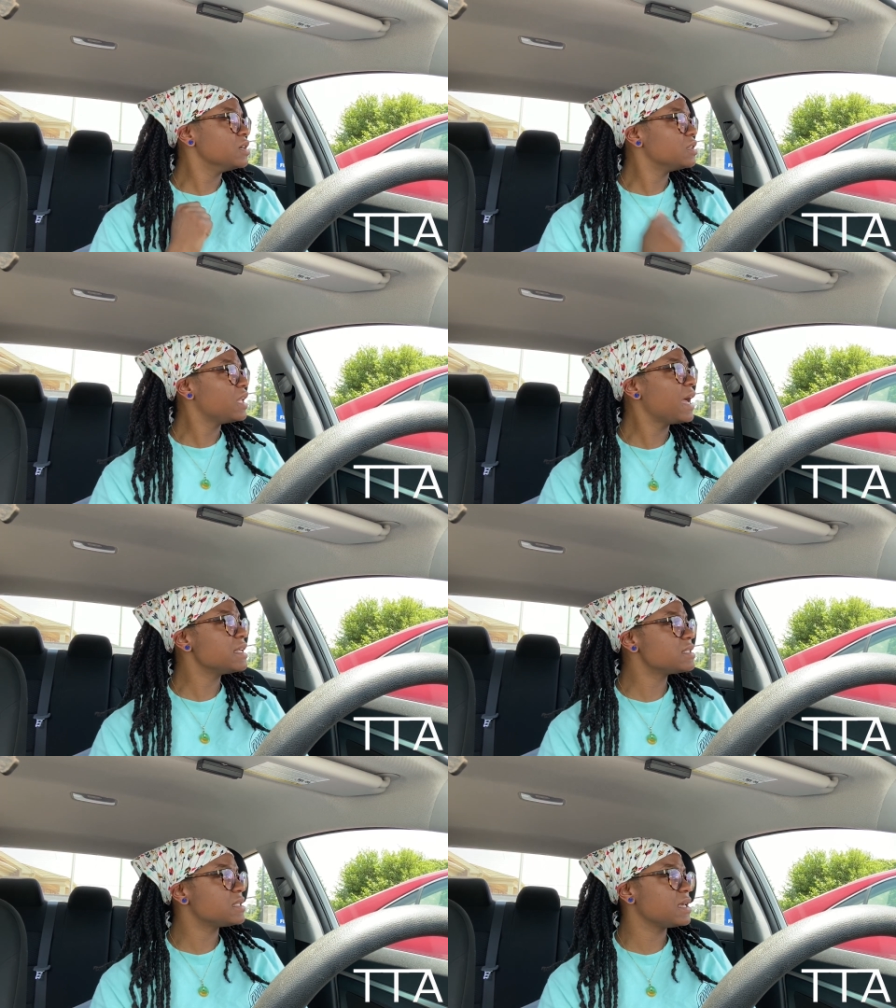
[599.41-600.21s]

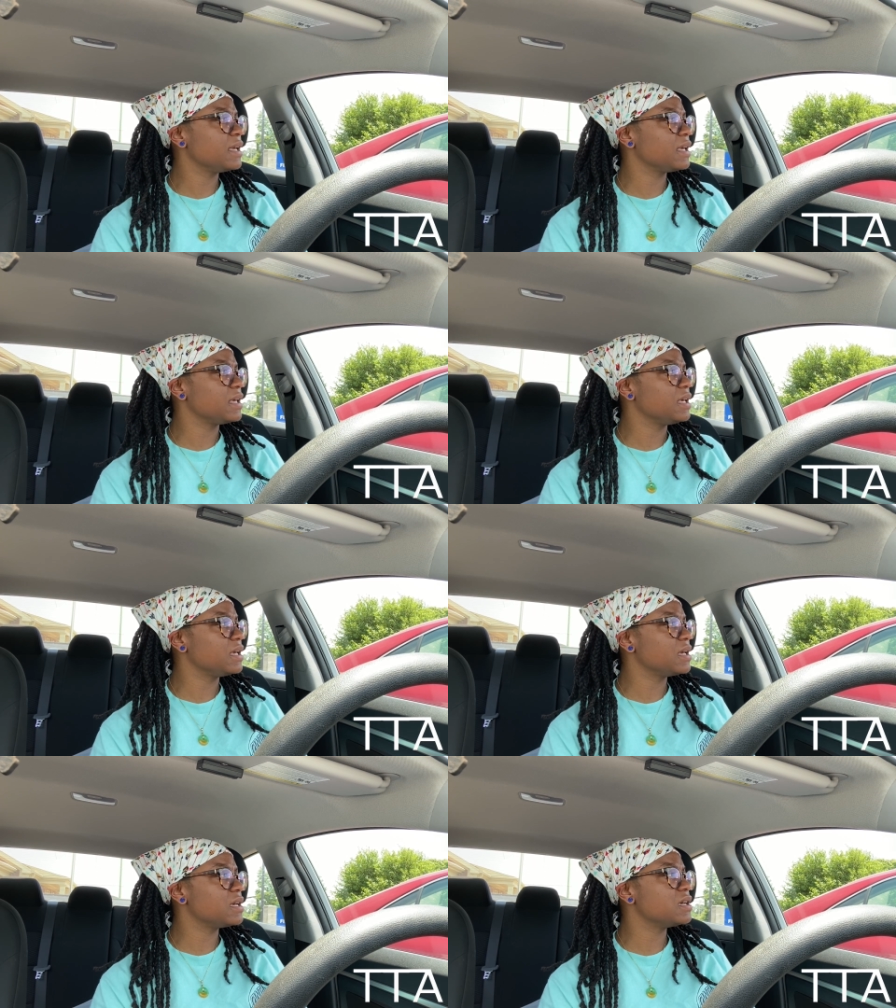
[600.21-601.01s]
last thing
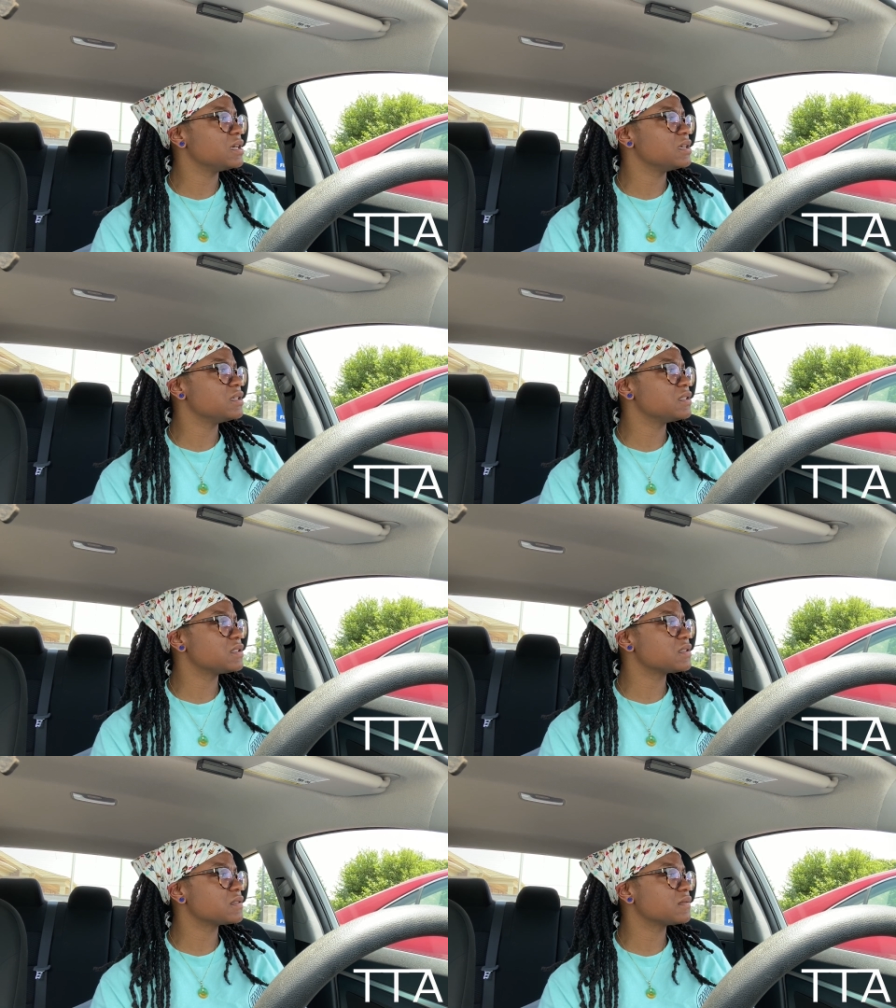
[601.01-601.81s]

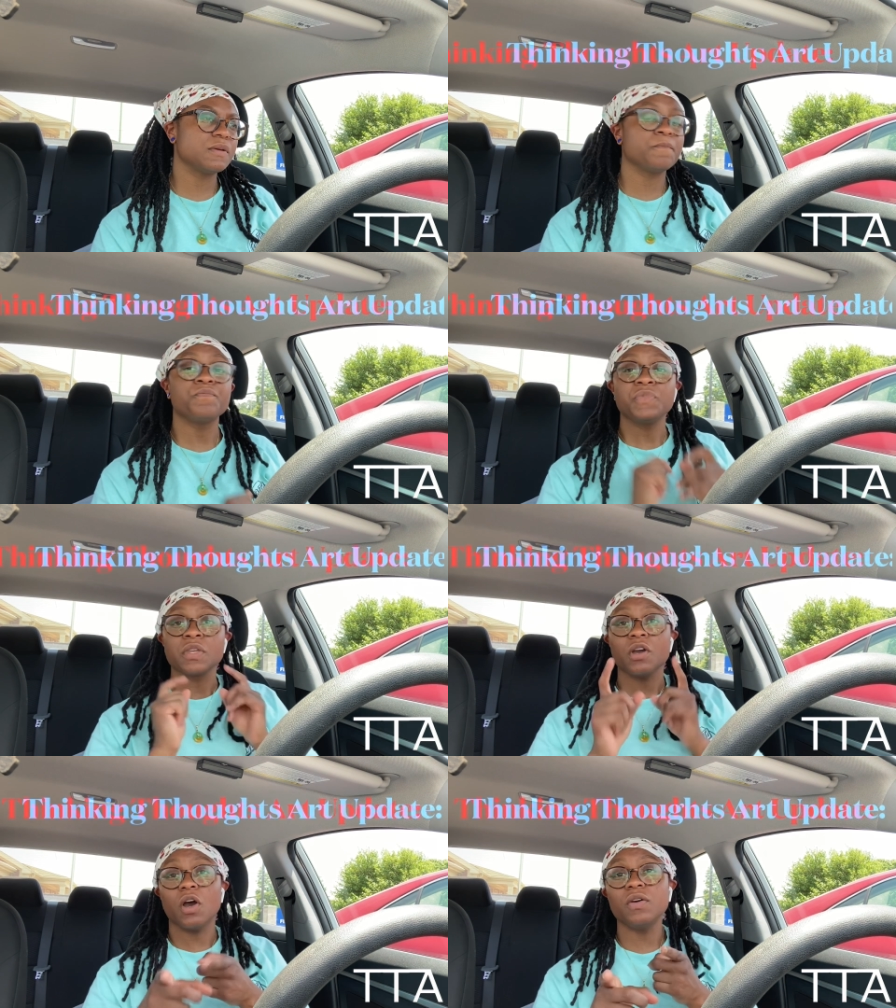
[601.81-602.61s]
is oh